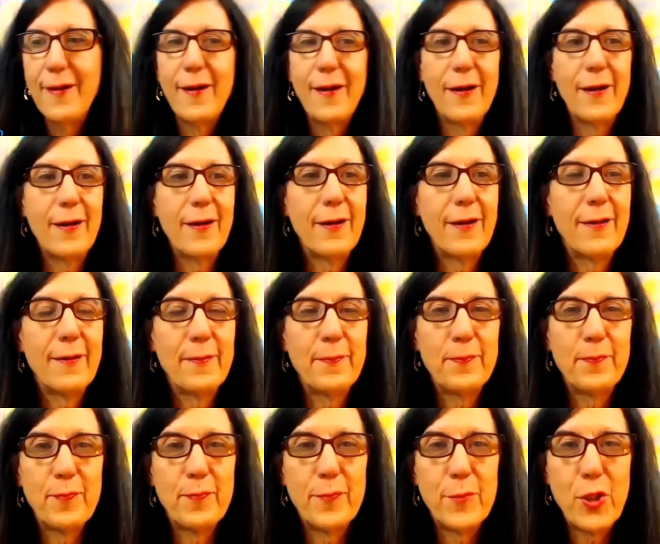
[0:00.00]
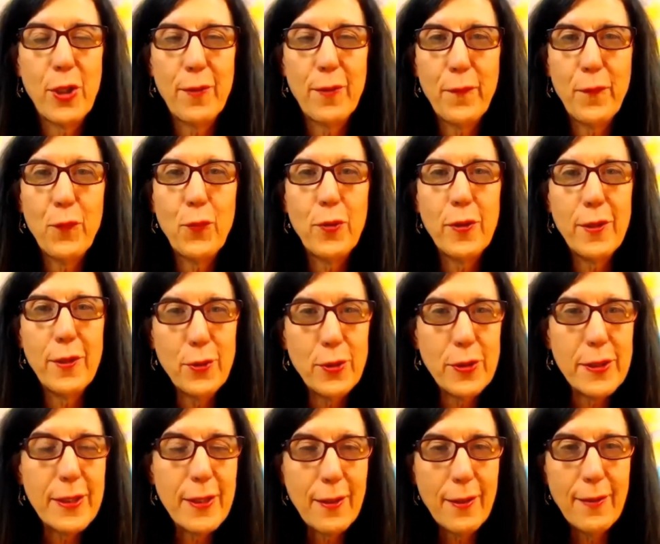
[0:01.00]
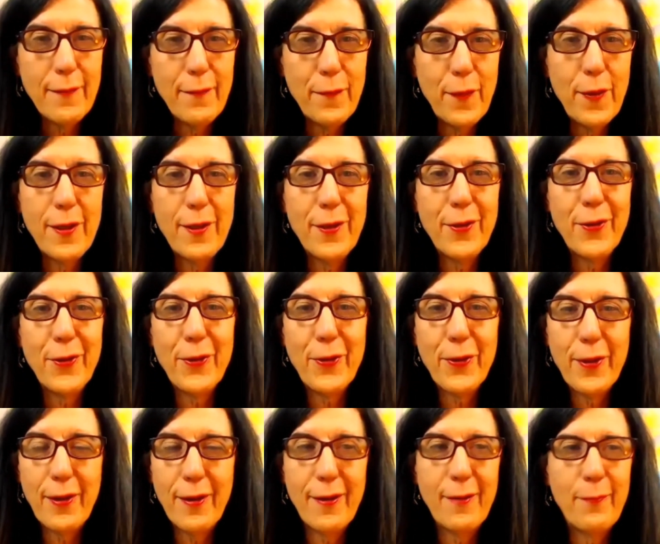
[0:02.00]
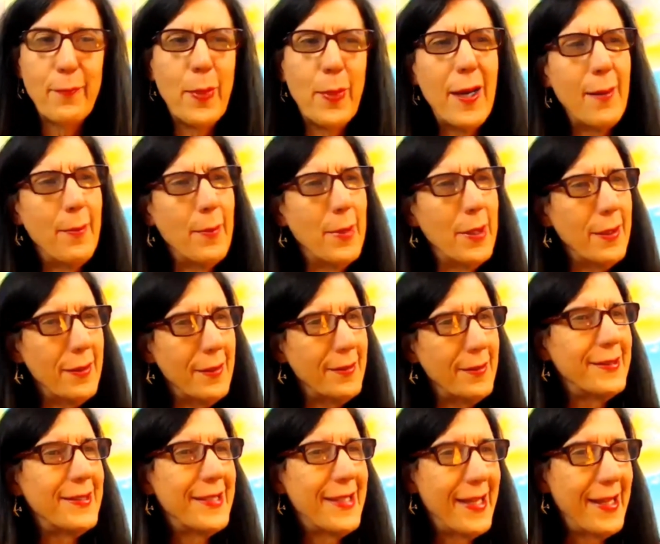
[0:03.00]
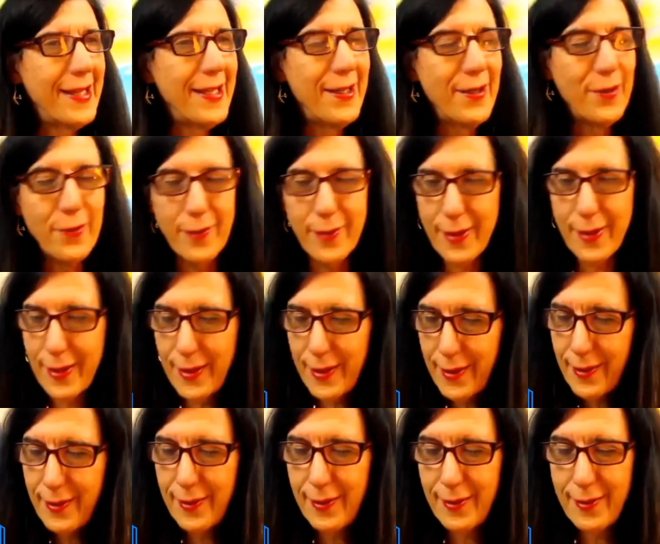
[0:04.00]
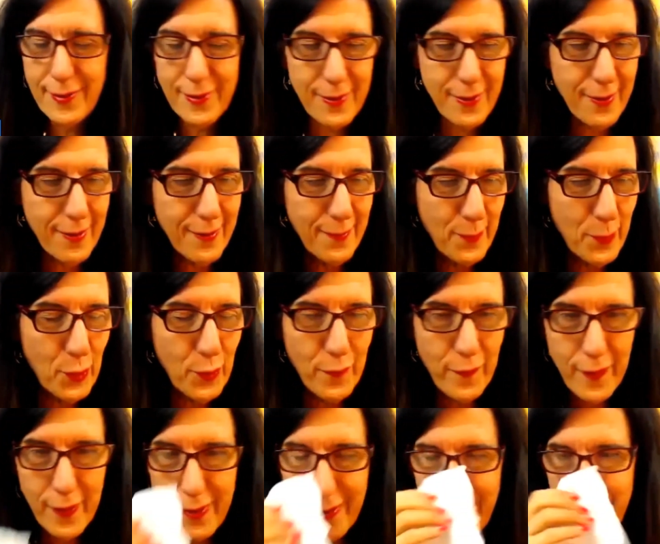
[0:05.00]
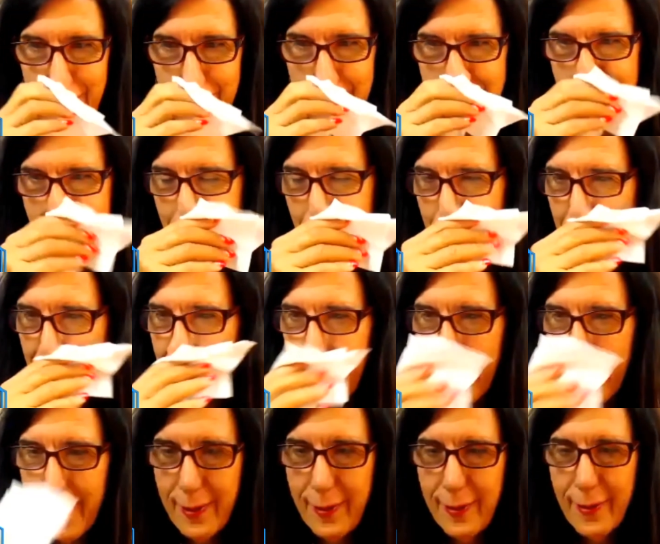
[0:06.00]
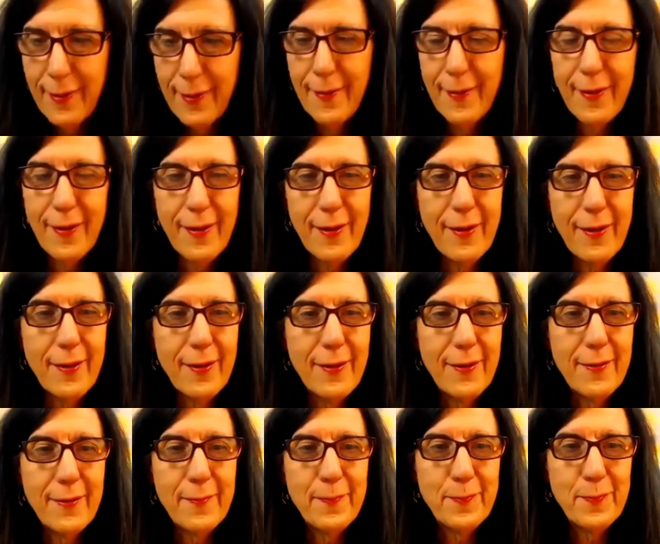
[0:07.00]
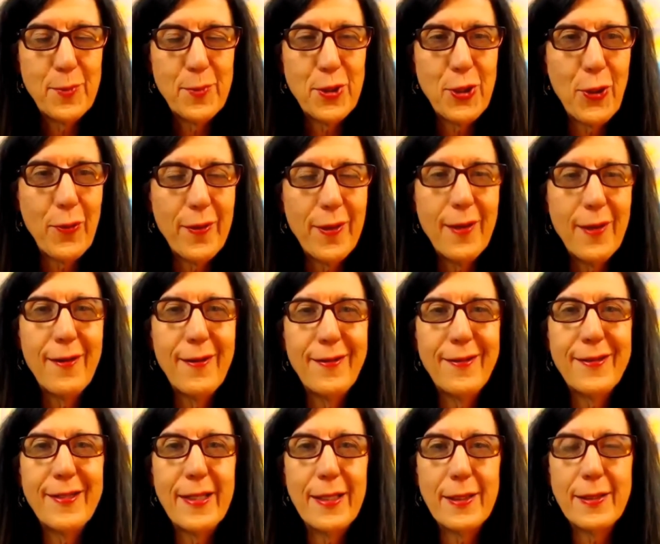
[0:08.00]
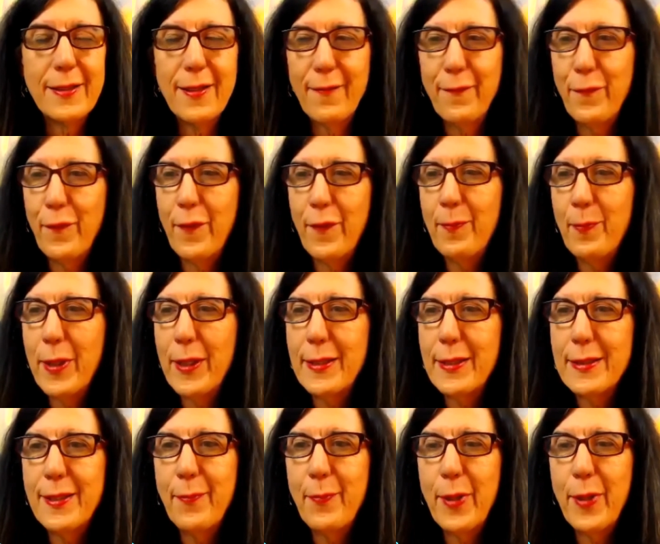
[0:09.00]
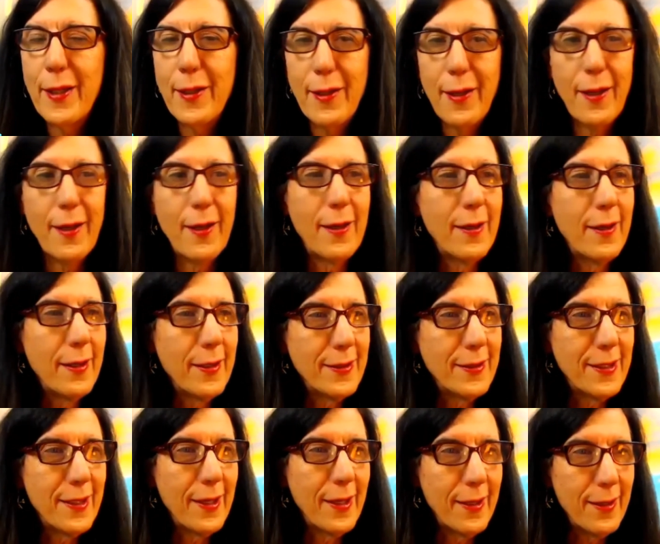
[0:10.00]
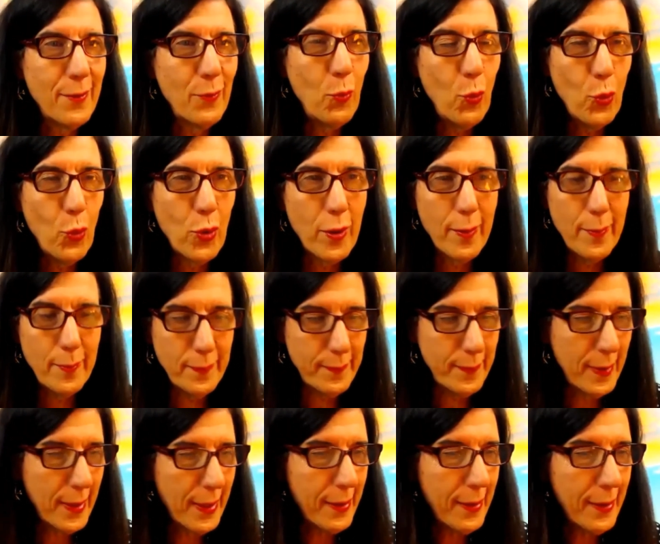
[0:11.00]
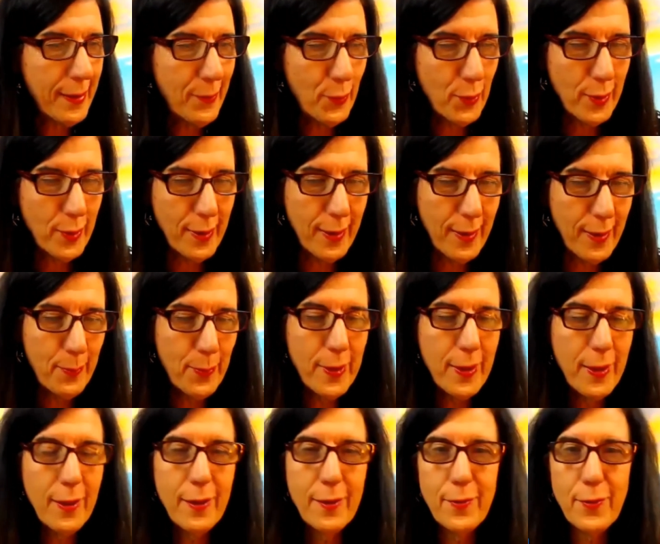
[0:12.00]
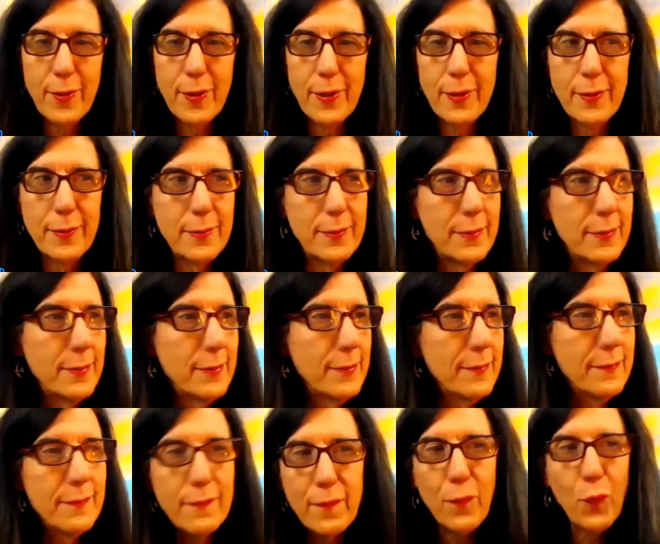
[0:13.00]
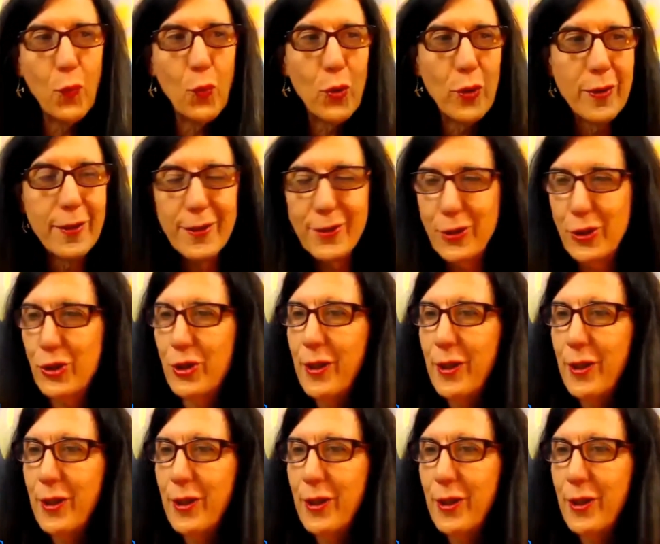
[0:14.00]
Um, Gerald Ford used to live here. Obama is theory. He's going to move in here someday. Uh, so it's it's a fun place to be, and it's a little warm. I think we're up in the 104ish